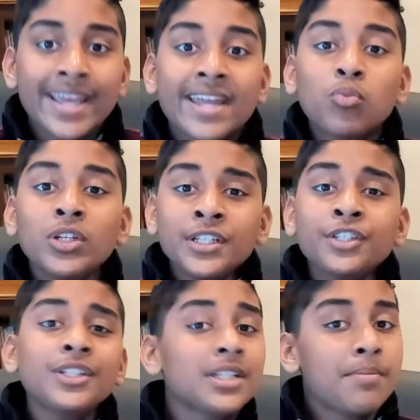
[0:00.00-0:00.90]
It wasn't
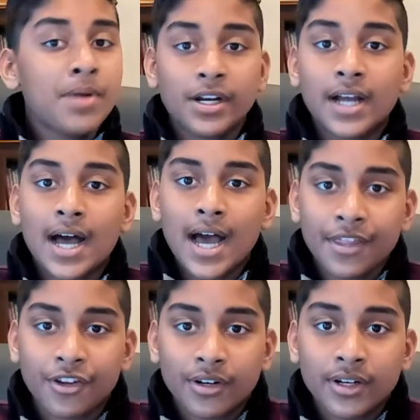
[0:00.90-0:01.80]
just America
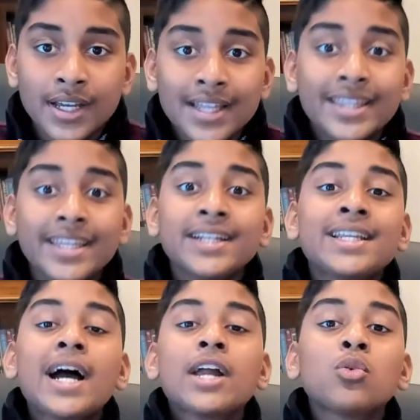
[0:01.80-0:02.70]
either. The
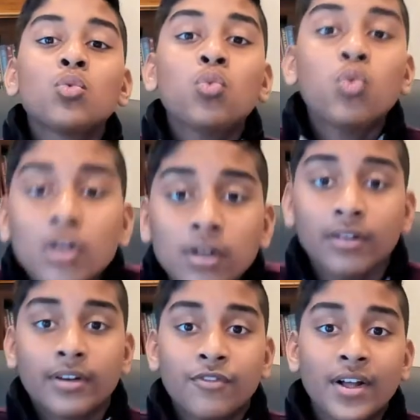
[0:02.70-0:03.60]
entire
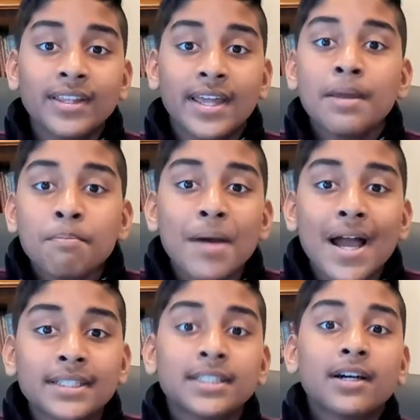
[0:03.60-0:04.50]
world felt the impacts